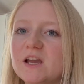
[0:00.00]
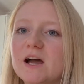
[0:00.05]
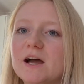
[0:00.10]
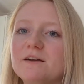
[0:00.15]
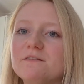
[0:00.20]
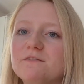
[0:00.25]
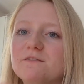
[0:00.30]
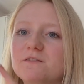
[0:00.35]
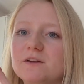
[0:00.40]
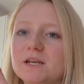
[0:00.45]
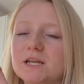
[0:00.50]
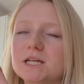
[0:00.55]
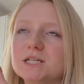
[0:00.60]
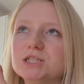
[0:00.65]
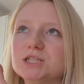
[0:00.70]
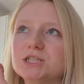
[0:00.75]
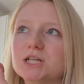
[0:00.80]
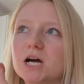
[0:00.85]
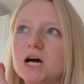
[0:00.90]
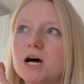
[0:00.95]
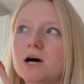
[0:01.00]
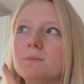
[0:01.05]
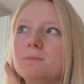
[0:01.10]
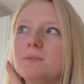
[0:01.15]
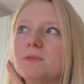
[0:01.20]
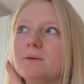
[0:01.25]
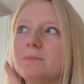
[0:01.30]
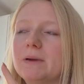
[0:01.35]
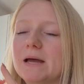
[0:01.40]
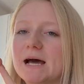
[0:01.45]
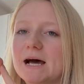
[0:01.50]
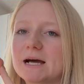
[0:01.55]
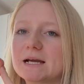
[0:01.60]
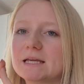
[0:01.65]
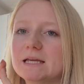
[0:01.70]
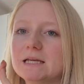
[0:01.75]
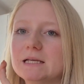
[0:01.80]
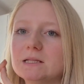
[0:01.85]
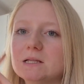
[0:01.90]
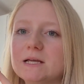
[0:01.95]
I finished up the
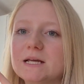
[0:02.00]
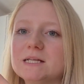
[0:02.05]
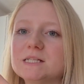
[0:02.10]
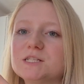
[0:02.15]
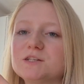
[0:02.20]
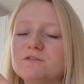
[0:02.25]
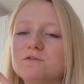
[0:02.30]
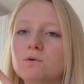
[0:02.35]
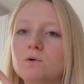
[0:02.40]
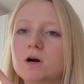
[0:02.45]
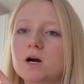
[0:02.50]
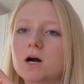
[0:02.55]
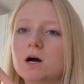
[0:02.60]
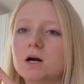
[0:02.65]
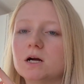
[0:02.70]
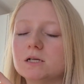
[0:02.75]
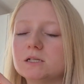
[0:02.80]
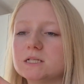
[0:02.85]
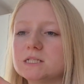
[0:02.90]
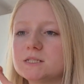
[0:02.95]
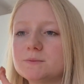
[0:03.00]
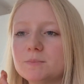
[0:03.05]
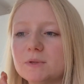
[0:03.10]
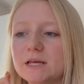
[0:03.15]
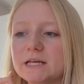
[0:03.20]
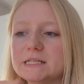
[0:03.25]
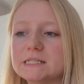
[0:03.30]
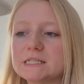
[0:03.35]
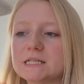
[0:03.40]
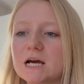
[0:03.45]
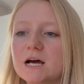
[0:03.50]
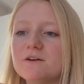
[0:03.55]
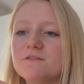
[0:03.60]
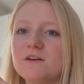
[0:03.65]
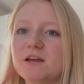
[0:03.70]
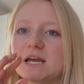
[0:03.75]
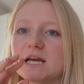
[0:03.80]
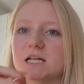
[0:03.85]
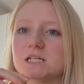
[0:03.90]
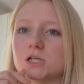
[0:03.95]
packing list for our display stuff
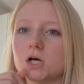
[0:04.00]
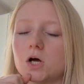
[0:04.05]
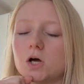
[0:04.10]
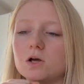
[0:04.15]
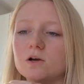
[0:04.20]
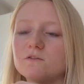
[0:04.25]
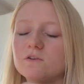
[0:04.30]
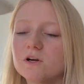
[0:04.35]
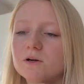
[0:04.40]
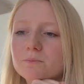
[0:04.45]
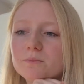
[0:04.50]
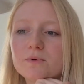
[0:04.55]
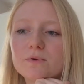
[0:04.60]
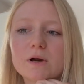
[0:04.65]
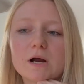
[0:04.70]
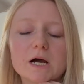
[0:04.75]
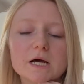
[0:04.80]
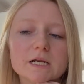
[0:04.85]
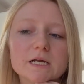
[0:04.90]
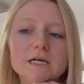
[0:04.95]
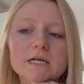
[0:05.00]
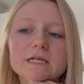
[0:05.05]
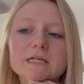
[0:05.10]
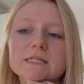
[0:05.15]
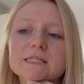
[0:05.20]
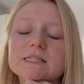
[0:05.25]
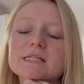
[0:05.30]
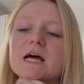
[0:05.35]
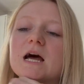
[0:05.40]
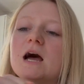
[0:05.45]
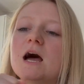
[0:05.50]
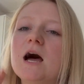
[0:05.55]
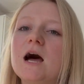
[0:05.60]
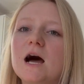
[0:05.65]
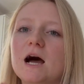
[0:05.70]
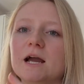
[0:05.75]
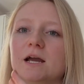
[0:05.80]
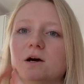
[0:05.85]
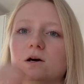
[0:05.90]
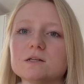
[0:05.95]
and all of our products.
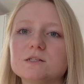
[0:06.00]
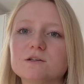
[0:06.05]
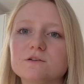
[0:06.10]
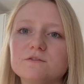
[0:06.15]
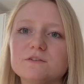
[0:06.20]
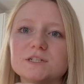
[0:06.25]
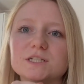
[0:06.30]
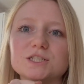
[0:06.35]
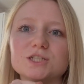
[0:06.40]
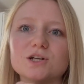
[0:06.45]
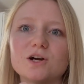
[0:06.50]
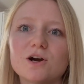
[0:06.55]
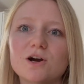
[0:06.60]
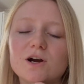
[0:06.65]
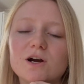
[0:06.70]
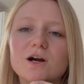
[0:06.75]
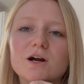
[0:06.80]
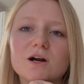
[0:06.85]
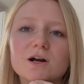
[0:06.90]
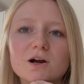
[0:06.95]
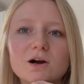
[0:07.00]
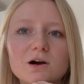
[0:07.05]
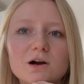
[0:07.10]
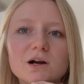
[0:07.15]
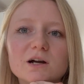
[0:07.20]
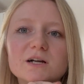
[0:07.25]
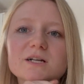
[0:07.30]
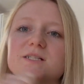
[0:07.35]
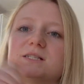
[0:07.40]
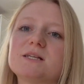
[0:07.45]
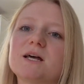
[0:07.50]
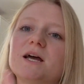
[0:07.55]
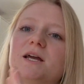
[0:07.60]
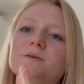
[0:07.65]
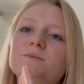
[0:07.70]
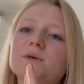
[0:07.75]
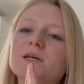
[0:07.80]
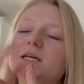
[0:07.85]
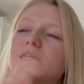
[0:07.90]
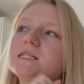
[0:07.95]
I also finished our car
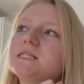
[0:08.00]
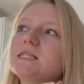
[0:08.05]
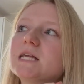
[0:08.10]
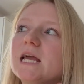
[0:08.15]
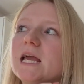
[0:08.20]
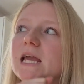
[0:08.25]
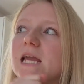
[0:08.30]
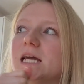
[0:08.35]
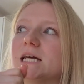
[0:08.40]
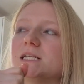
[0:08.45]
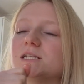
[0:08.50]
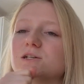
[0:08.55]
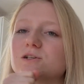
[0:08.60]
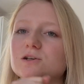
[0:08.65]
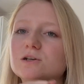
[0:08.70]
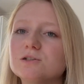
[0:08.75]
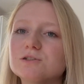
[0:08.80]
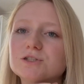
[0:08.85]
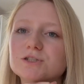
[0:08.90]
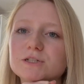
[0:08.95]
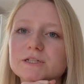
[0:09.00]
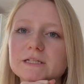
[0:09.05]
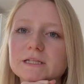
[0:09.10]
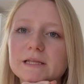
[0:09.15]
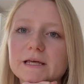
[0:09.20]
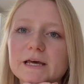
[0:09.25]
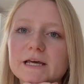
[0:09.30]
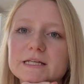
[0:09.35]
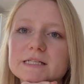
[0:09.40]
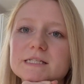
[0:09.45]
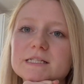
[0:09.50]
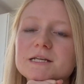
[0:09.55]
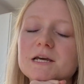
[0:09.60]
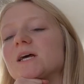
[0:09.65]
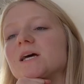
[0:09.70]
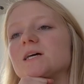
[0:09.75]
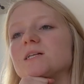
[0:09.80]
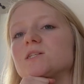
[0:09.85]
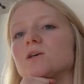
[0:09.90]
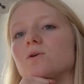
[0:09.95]
assignments and the grocery list.
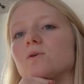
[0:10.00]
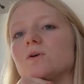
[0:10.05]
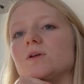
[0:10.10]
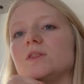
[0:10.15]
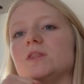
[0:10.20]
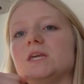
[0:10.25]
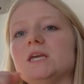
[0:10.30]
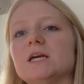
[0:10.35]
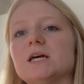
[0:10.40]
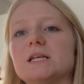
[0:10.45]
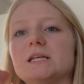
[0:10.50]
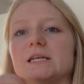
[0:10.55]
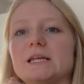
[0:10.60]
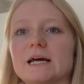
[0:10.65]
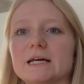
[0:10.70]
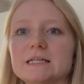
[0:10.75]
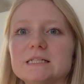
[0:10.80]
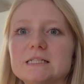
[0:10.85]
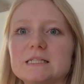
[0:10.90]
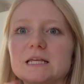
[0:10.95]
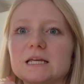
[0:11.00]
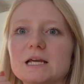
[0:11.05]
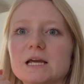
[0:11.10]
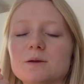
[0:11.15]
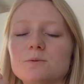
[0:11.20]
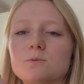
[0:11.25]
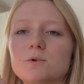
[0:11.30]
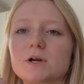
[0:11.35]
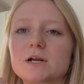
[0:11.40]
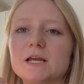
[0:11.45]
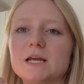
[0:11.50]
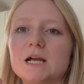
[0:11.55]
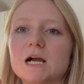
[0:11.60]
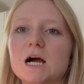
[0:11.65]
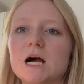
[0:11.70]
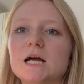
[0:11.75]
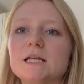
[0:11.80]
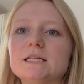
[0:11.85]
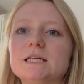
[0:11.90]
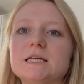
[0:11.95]
So the next thing I'm working
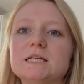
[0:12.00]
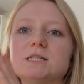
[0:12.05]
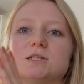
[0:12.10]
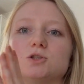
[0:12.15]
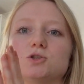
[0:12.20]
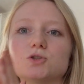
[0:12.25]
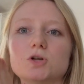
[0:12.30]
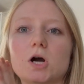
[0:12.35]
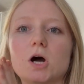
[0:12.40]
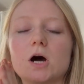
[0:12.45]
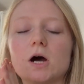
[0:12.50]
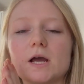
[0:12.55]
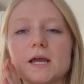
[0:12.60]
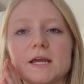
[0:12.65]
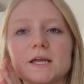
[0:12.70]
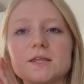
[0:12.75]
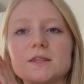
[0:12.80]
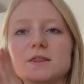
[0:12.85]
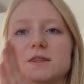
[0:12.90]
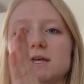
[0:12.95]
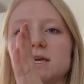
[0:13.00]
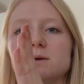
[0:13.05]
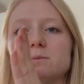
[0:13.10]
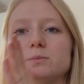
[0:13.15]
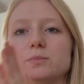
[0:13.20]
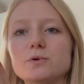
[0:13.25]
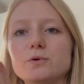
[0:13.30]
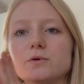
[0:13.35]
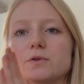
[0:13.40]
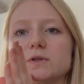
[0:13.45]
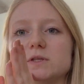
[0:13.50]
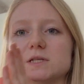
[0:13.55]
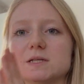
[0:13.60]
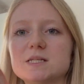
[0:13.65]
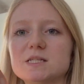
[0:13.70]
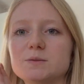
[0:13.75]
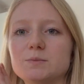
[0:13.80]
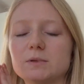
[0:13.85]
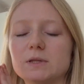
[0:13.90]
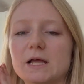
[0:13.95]
on is drawing the booth
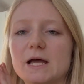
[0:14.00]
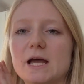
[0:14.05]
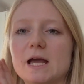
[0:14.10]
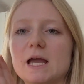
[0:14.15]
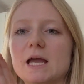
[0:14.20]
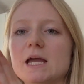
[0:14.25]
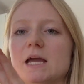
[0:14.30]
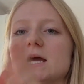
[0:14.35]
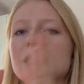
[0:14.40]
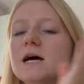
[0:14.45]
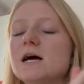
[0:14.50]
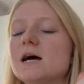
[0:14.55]
display